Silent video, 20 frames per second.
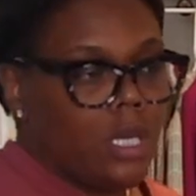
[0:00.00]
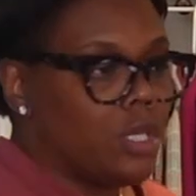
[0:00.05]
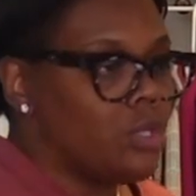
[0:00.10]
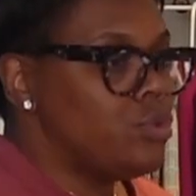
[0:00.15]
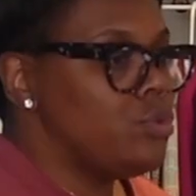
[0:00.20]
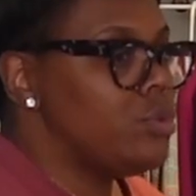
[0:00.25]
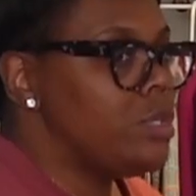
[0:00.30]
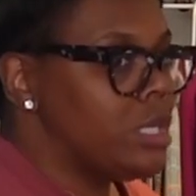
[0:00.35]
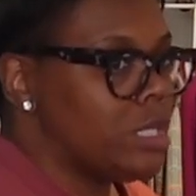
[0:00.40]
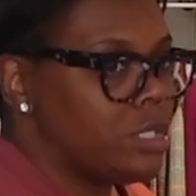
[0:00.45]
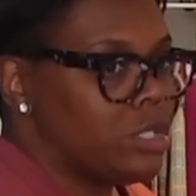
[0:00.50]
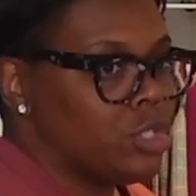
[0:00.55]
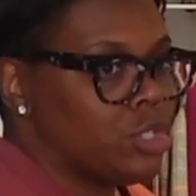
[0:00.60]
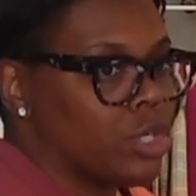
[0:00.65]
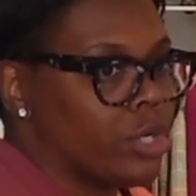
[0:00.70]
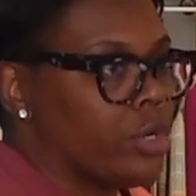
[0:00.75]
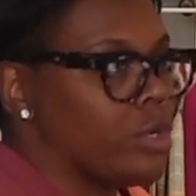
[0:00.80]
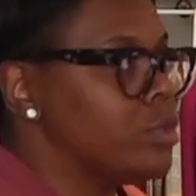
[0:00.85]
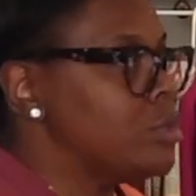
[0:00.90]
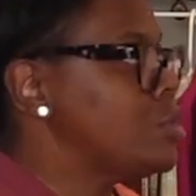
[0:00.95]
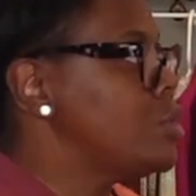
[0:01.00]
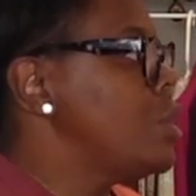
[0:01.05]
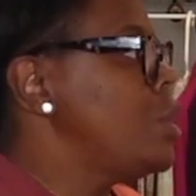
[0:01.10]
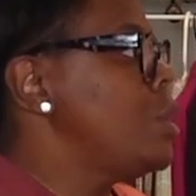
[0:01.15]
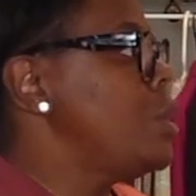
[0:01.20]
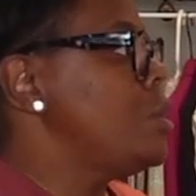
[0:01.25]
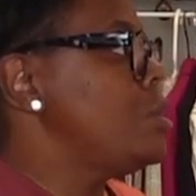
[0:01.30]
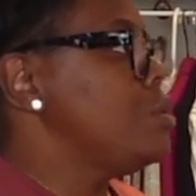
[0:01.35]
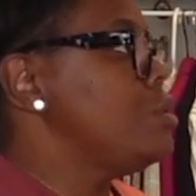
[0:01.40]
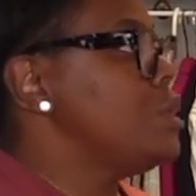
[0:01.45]
You get to church,
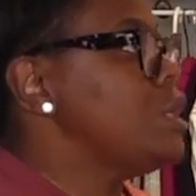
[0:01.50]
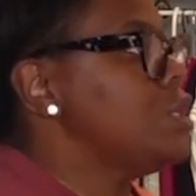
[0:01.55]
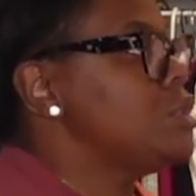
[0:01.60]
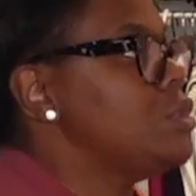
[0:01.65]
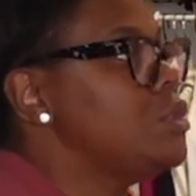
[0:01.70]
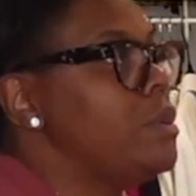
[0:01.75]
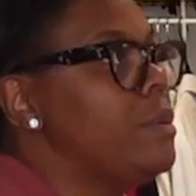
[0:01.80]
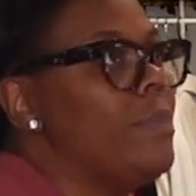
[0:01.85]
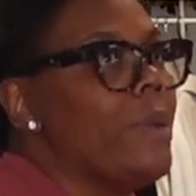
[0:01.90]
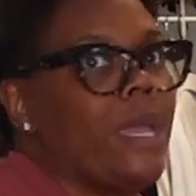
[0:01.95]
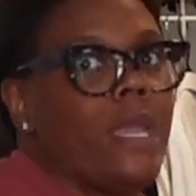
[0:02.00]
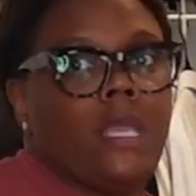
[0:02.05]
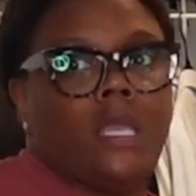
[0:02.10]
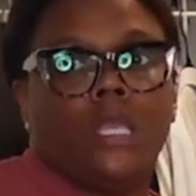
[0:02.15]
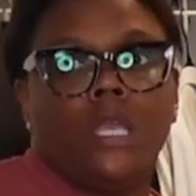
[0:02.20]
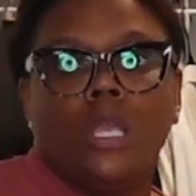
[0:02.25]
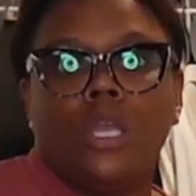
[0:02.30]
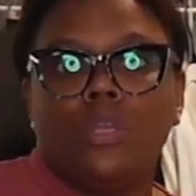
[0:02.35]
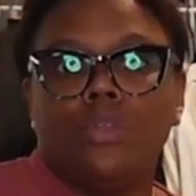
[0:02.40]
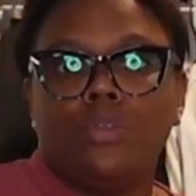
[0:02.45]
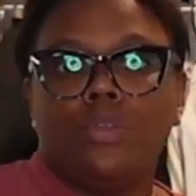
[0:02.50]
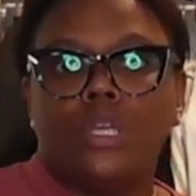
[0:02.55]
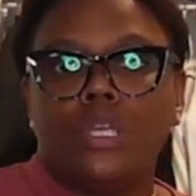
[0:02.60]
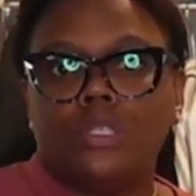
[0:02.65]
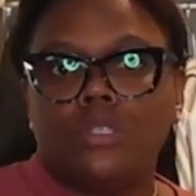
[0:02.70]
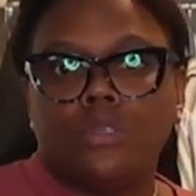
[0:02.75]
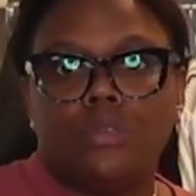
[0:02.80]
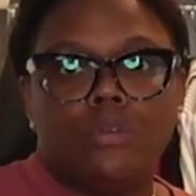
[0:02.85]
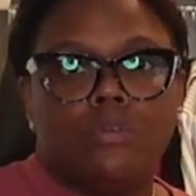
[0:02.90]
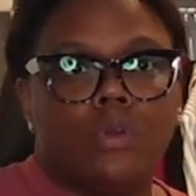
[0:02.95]
you get to the bank, you get
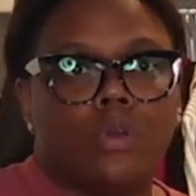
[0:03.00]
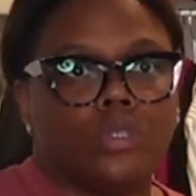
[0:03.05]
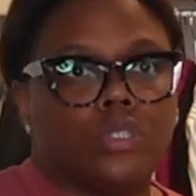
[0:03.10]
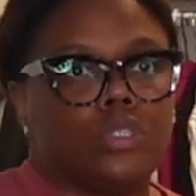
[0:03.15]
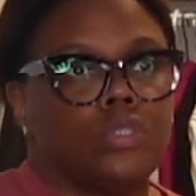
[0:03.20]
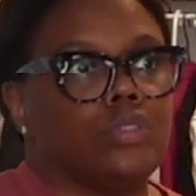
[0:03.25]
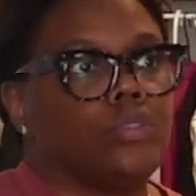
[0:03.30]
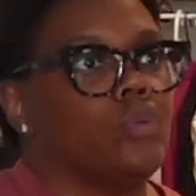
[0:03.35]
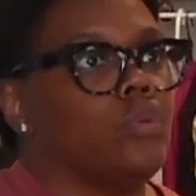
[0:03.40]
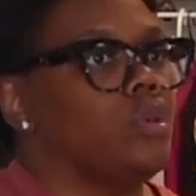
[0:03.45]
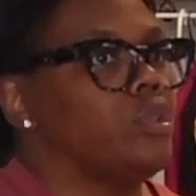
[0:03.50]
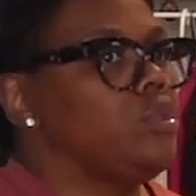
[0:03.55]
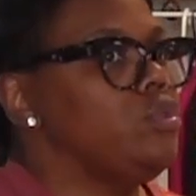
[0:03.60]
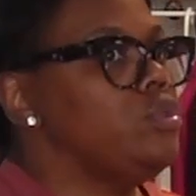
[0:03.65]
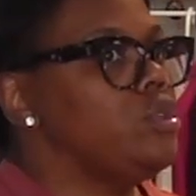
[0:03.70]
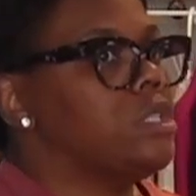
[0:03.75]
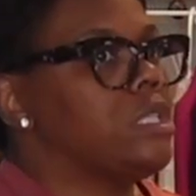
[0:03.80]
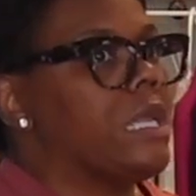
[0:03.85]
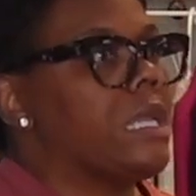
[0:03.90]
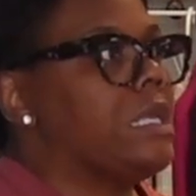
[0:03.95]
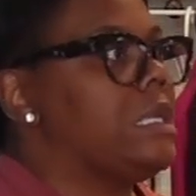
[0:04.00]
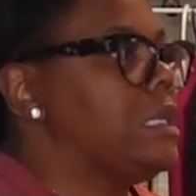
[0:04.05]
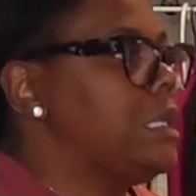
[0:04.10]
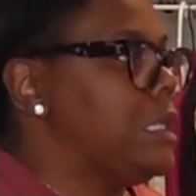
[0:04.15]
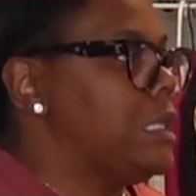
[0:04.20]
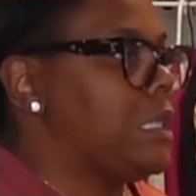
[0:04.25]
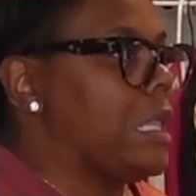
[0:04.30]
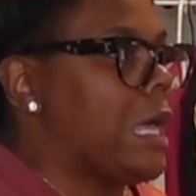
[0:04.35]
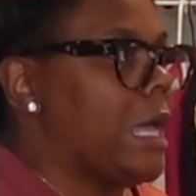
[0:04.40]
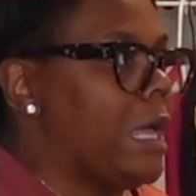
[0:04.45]
to the grocery store, you standing
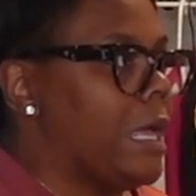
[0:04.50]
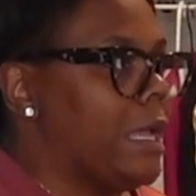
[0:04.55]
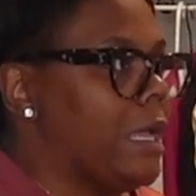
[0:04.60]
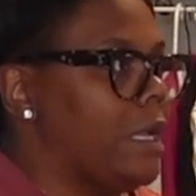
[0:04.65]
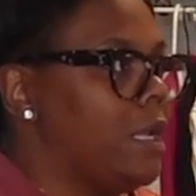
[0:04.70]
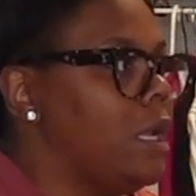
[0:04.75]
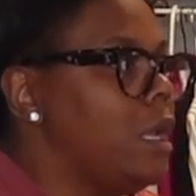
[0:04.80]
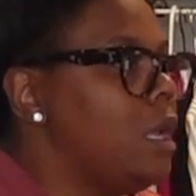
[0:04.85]
in line,